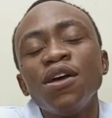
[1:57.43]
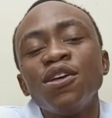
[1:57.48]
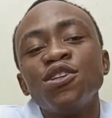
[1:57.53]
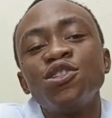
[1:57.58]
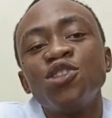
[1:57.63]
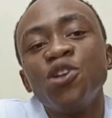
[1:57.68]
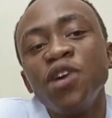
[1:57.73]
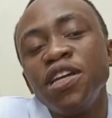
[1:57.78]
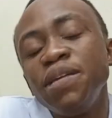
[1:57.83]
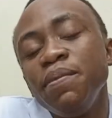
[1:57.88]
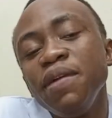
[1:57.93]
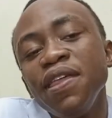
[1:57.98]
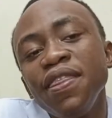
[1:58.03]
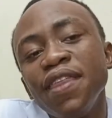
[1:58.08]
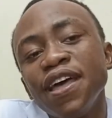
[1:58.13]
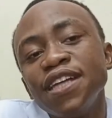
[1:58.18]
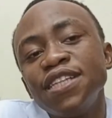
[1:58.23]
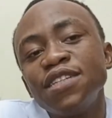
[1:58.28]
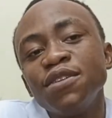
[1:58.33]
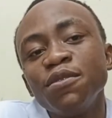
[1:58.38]
So it means
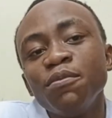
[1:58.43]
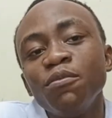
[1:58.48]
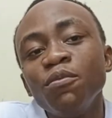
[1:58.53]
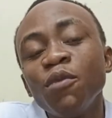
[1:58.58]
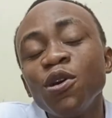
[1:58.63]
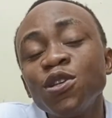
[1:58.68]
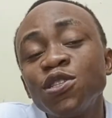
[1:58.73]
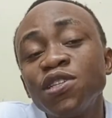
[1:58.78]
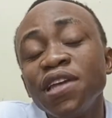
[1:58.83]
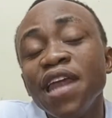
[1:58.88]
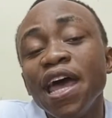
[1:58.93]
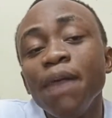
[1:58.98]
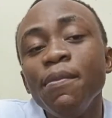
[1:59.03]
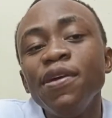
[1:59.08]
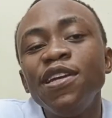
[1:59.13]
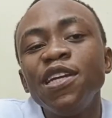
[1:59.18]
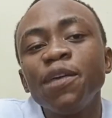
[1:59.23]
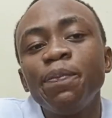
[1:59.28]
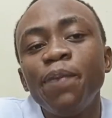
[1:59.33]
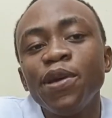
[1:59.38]
that most
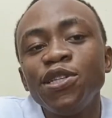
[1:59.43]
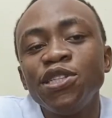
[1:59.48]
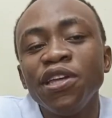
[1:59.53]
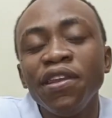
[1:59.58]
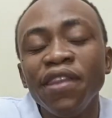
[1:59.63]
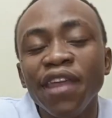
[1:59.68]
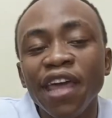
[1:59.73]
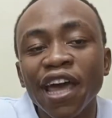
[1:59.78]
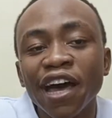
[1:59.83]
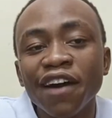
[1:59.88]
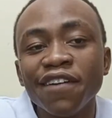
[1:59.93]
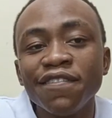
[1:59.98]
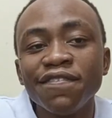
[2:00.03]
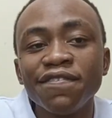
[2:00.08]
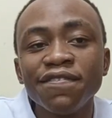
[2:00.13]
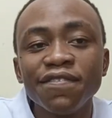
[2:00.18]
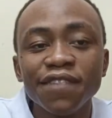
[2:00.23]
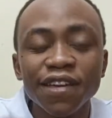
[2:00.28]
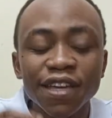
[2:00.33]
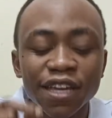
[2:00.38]
diabetic patients, they
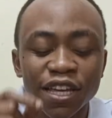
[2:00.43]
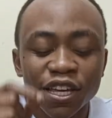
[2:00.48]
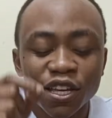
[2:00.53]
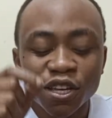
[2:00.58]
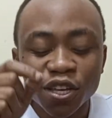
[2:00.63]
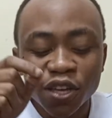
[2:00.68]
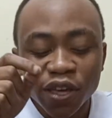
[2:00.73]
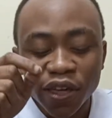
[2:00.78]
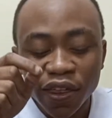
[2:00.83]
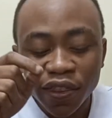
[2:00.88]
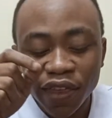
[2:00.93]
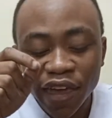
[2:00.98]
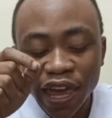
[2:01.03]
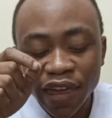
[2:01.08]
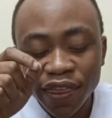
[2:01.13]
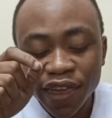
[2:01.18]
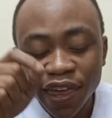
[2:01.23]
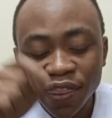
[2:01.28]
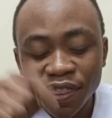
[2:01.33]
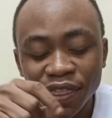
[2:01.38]
have
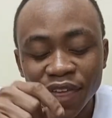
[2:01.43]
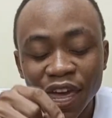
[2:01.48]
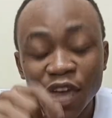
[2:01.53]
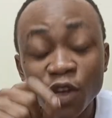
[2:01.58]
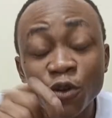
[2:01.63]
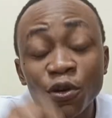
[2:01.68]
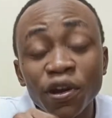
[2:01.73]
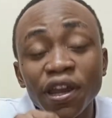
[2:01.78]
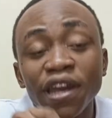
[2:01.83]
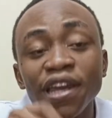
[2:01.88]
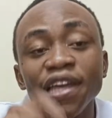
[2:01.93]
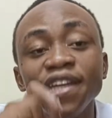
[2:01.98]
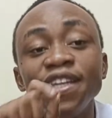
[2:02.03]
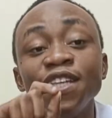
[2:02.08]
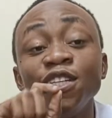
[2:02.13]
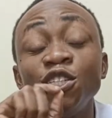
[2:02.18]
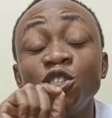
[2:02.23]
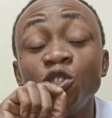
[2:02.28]
their urine, it is